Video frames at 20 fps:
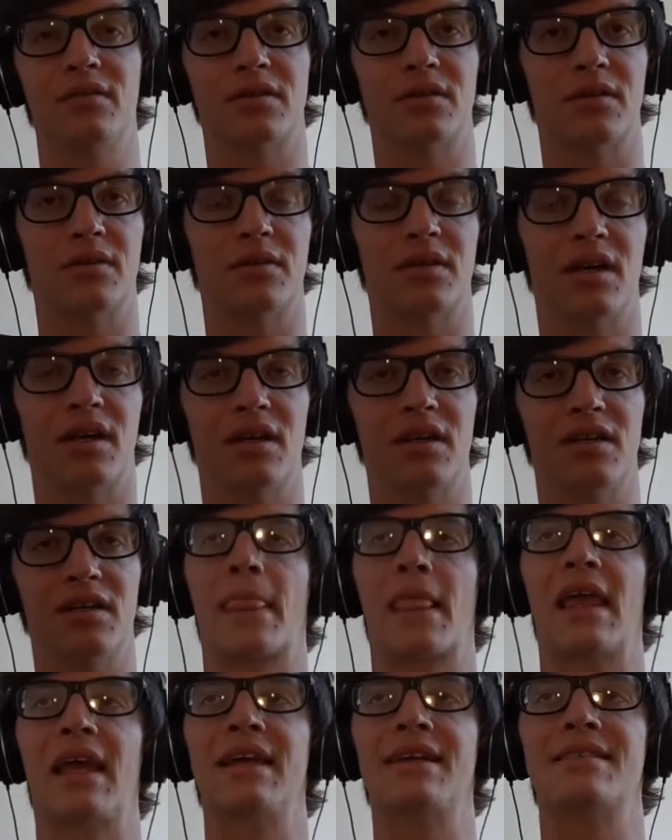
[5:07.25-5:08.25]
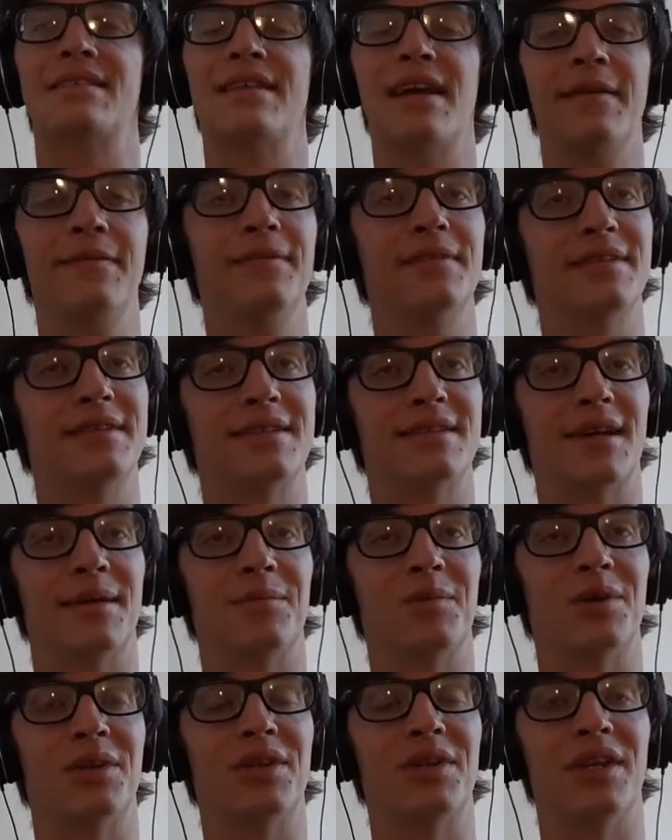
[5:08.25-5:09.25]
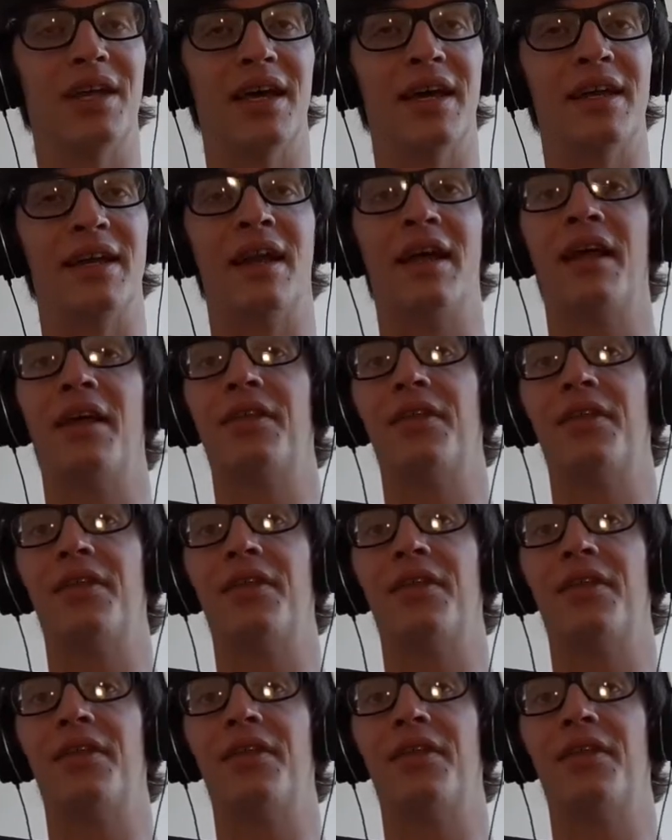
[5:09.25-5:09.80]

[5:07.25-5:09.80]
So he's definitely someone that